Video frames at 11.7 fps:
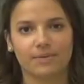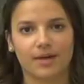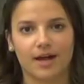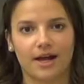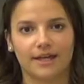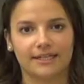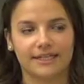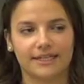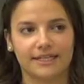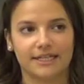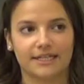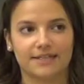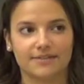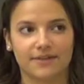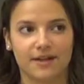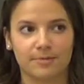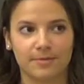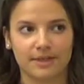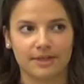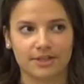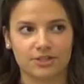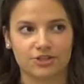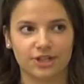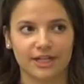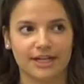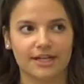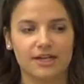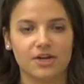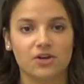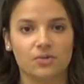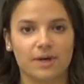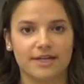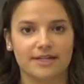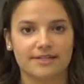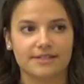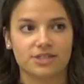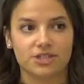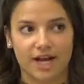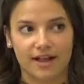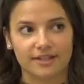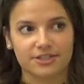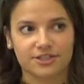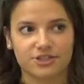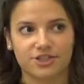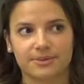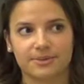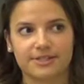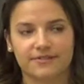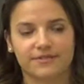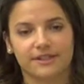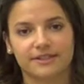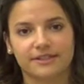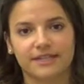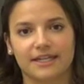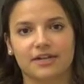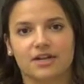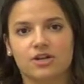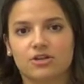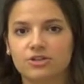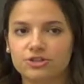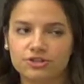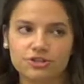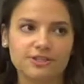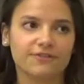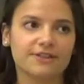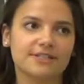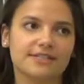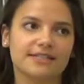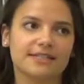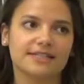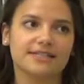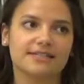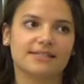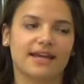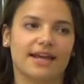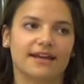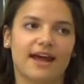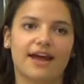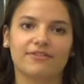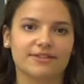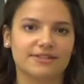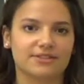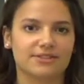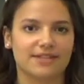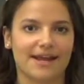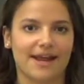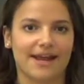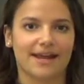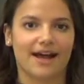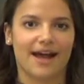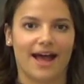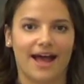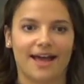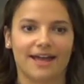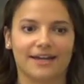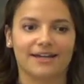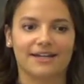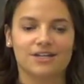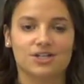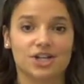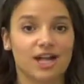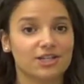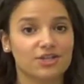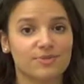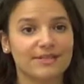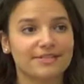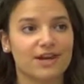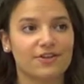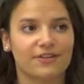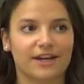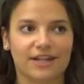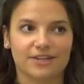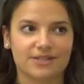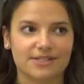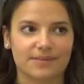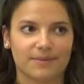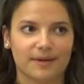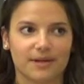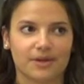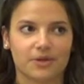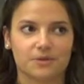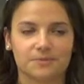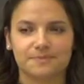abroad in a developing country was a challenge. There were definitely cultural differences, and every single day I challenged myself and I learned something new.